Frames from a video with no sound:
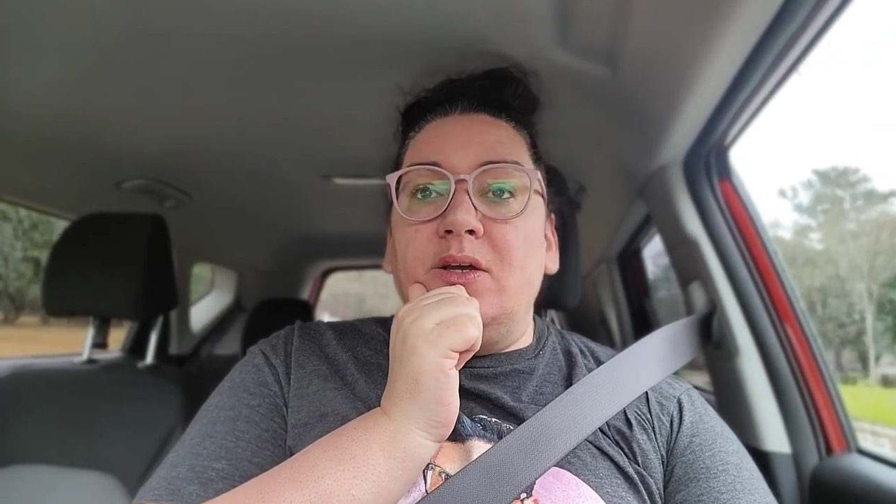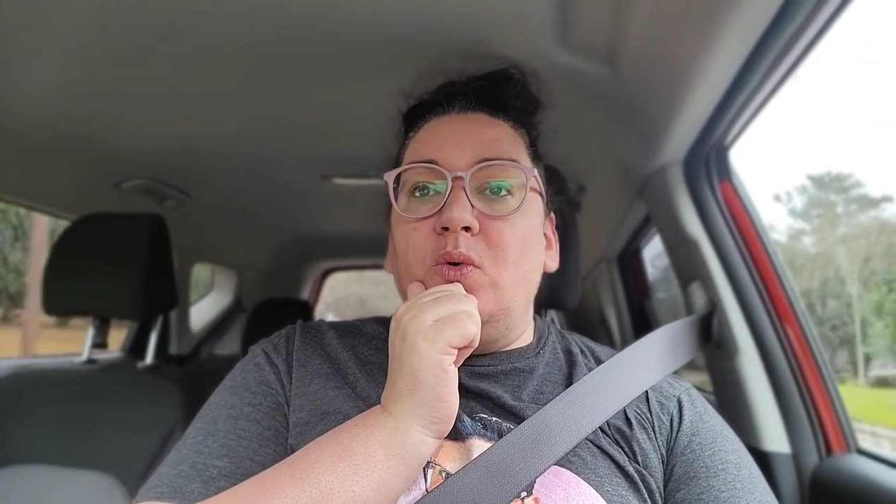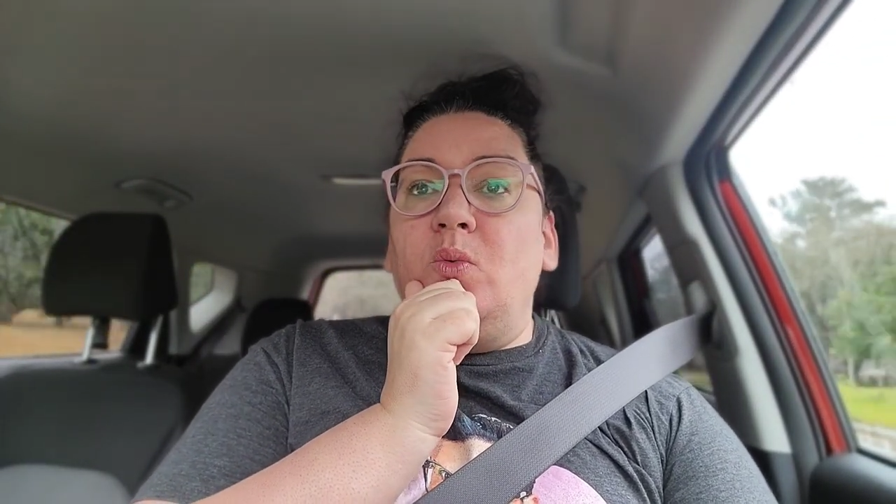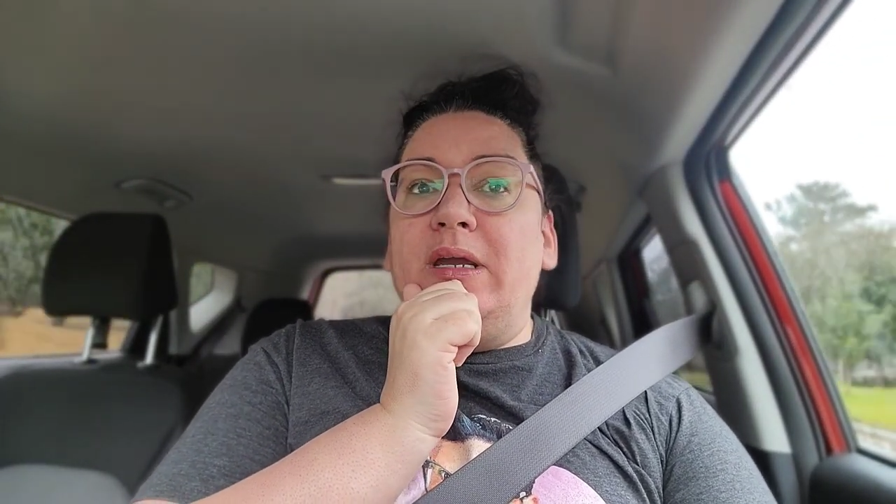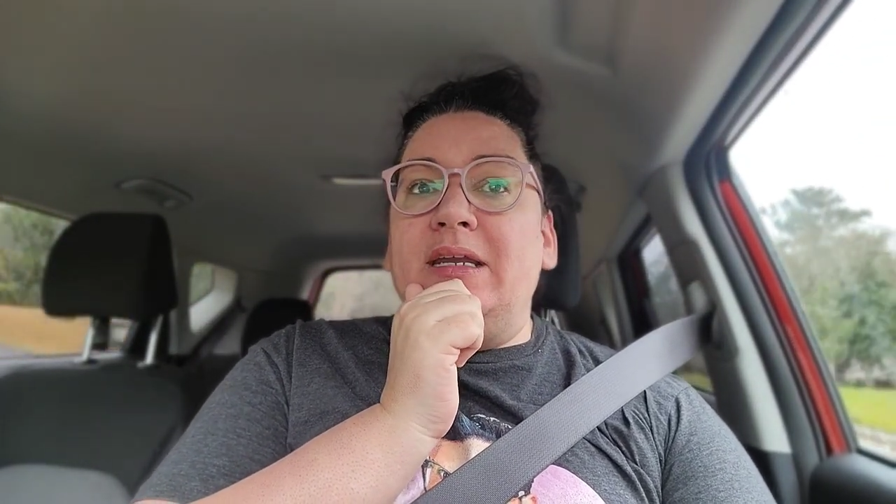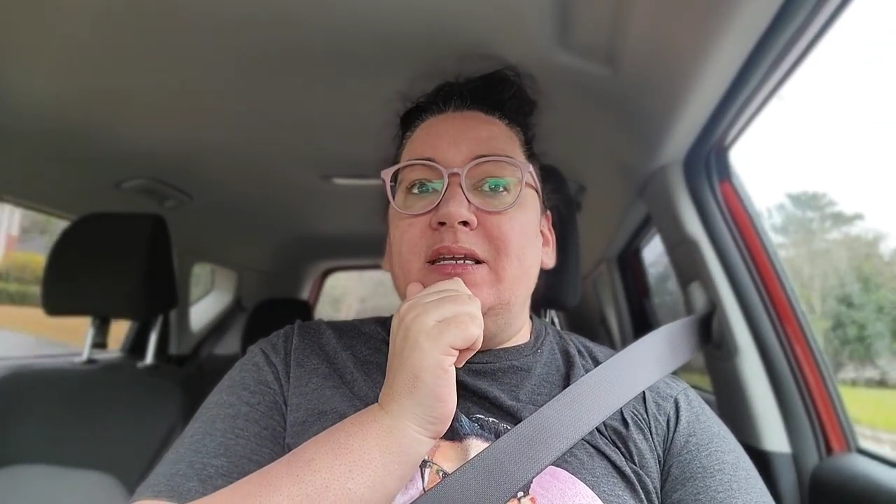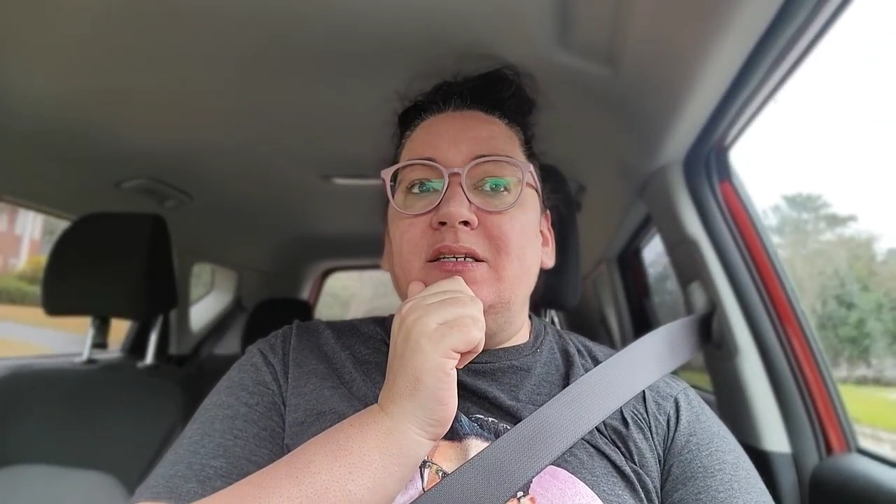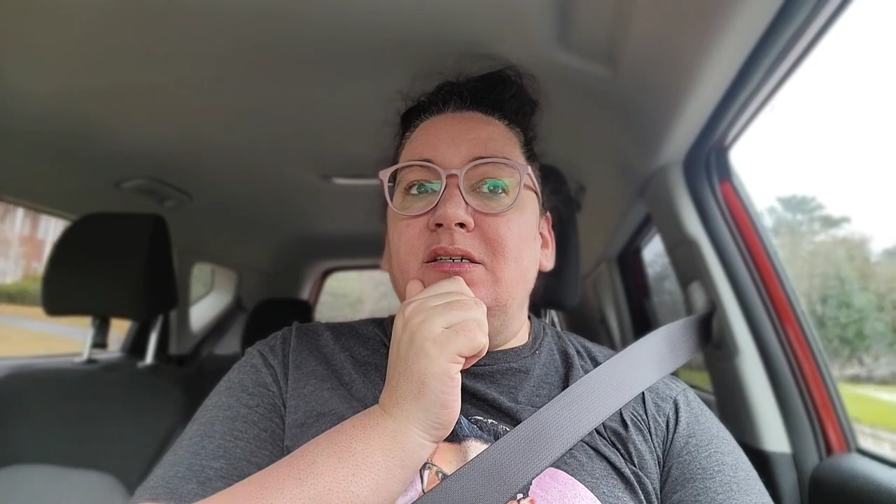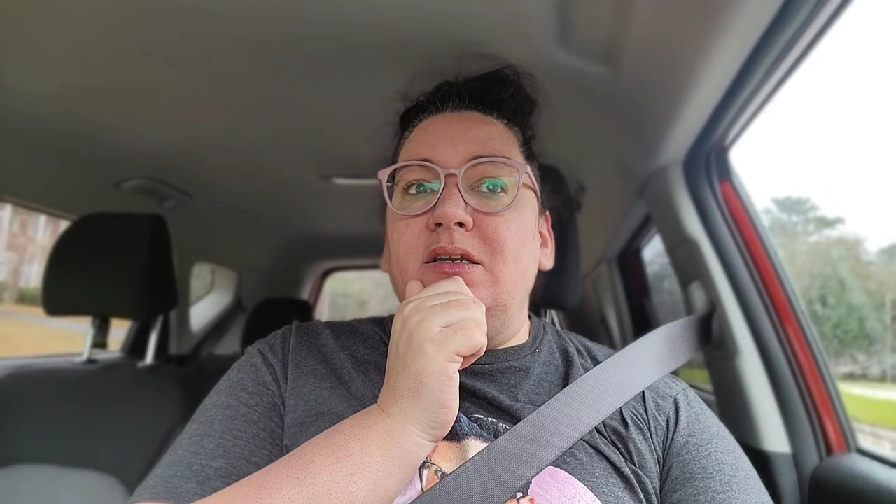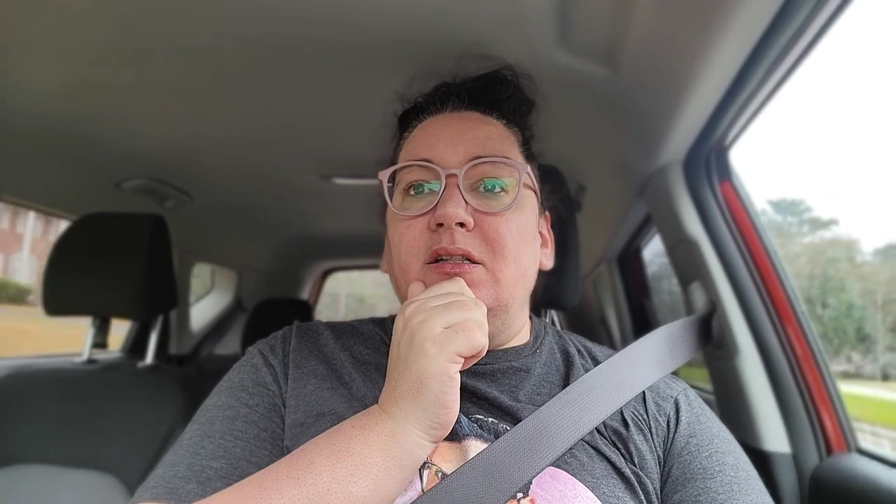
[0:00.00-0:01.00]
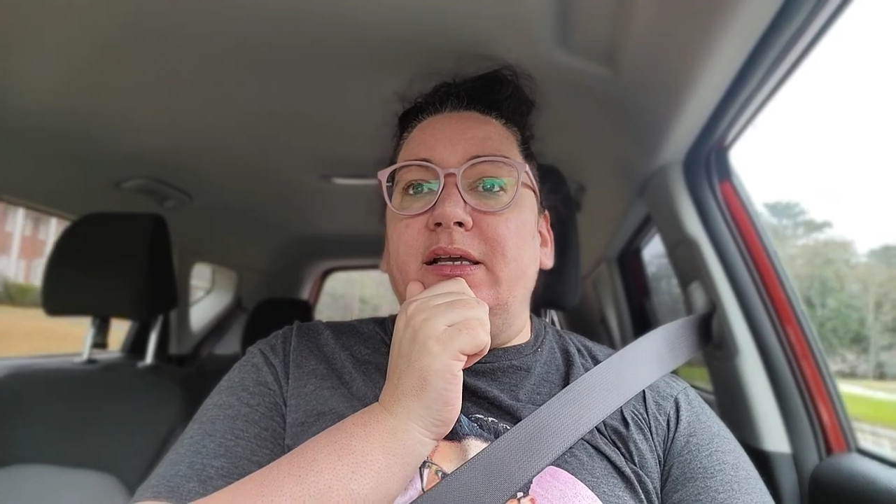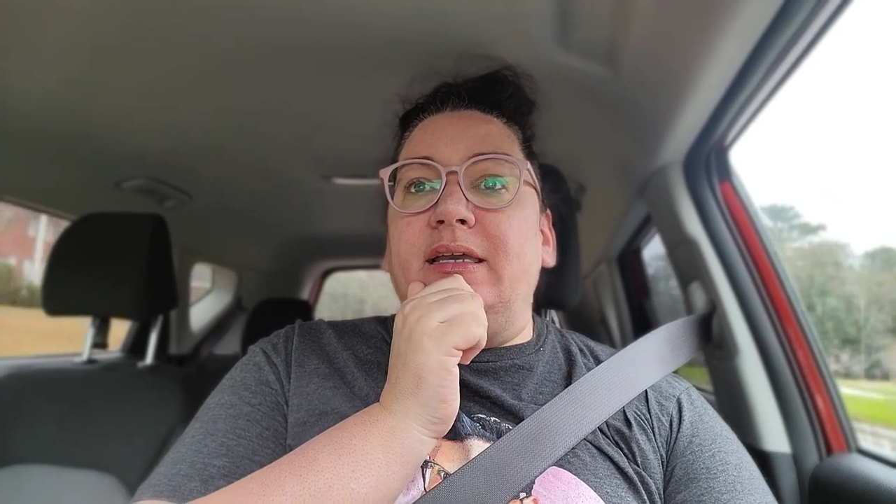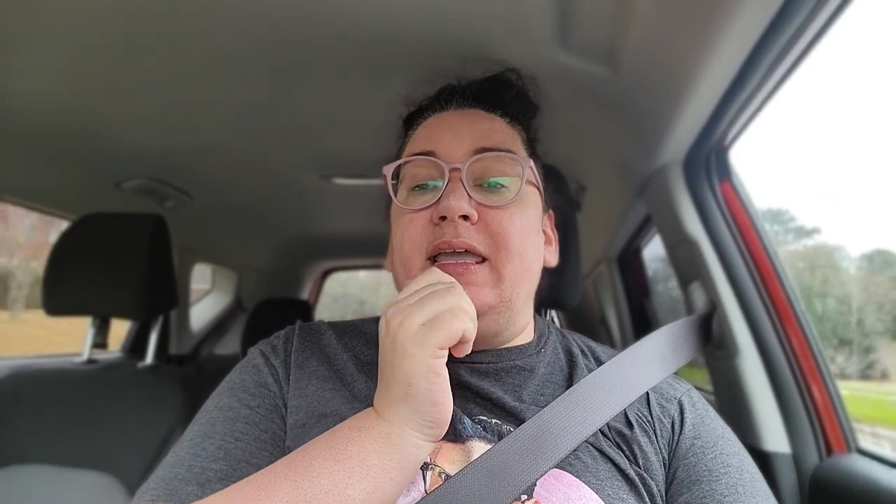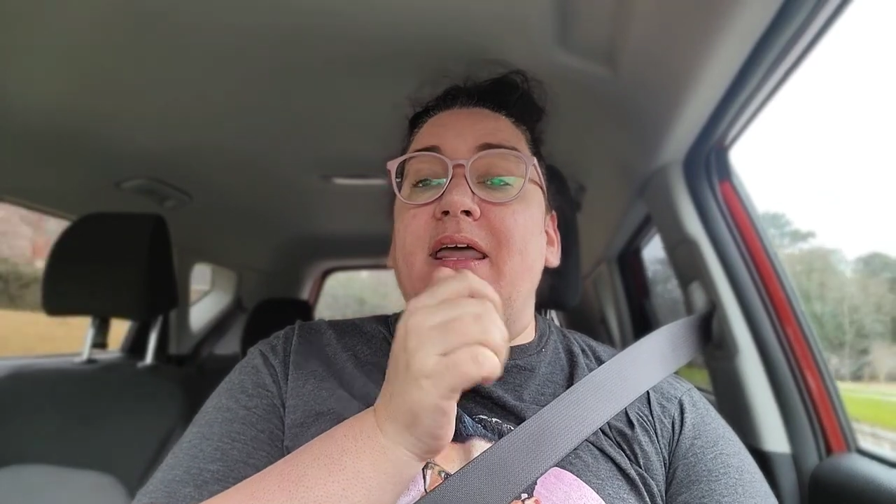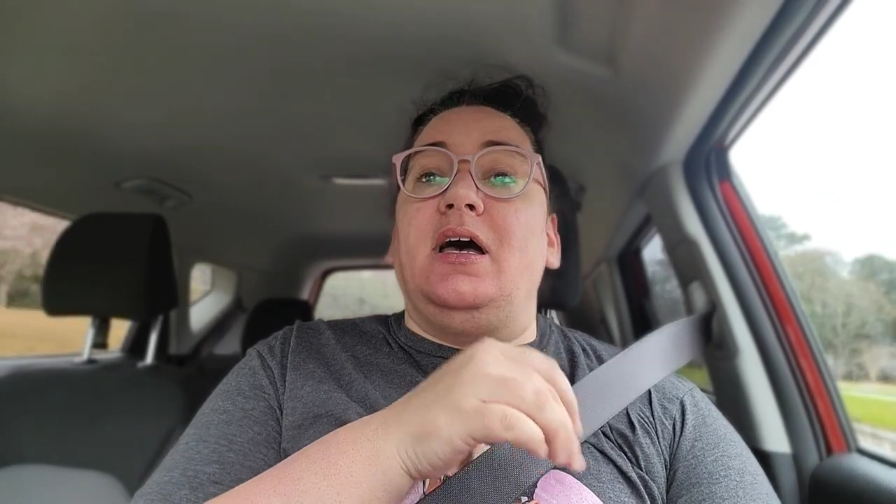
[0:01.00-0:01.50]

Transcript: We didn't like get